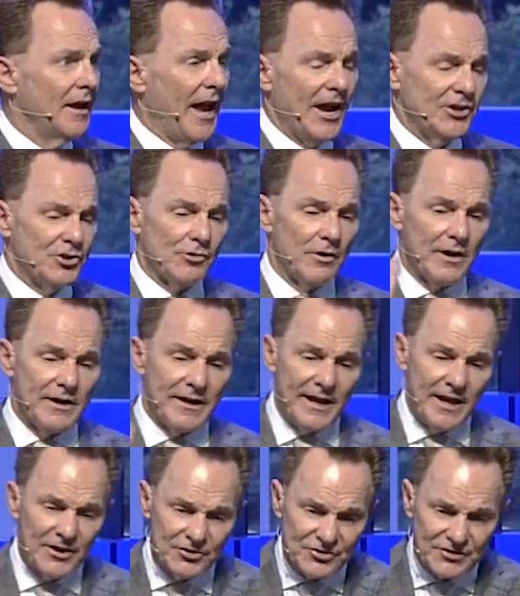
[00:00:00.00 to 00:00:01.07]
and you're on an
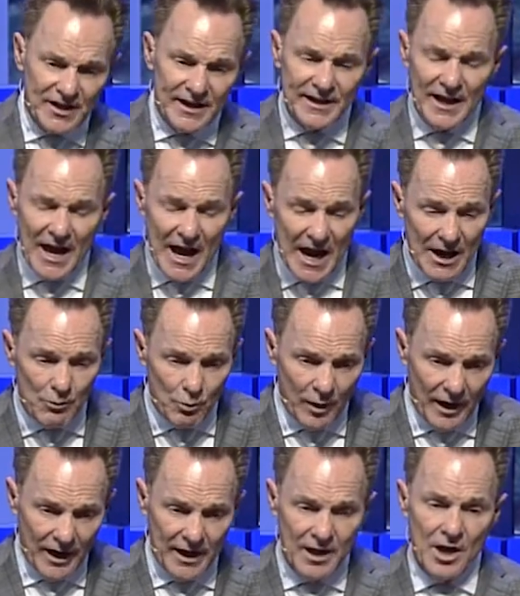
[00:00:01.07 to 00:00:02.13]
interstate
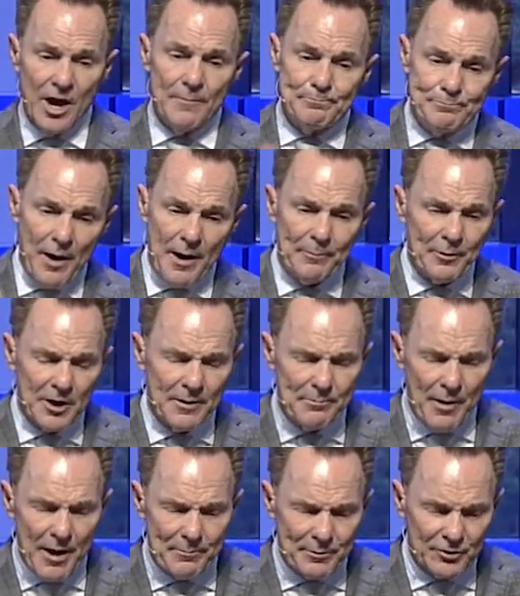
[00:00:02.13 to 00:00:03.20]
highway, bumper to
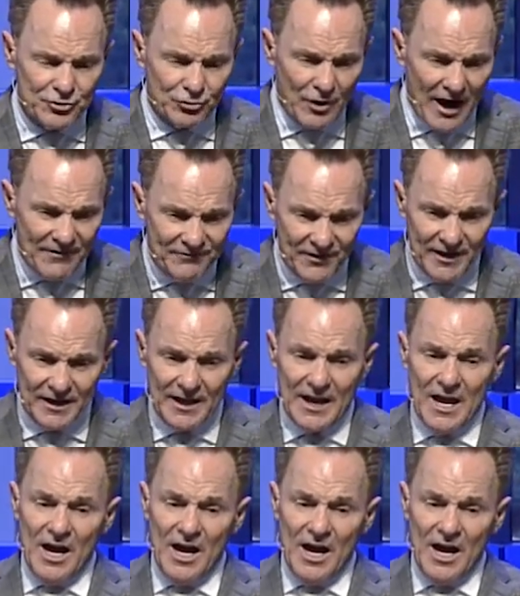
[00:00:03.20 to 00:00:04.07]
bumper traffic,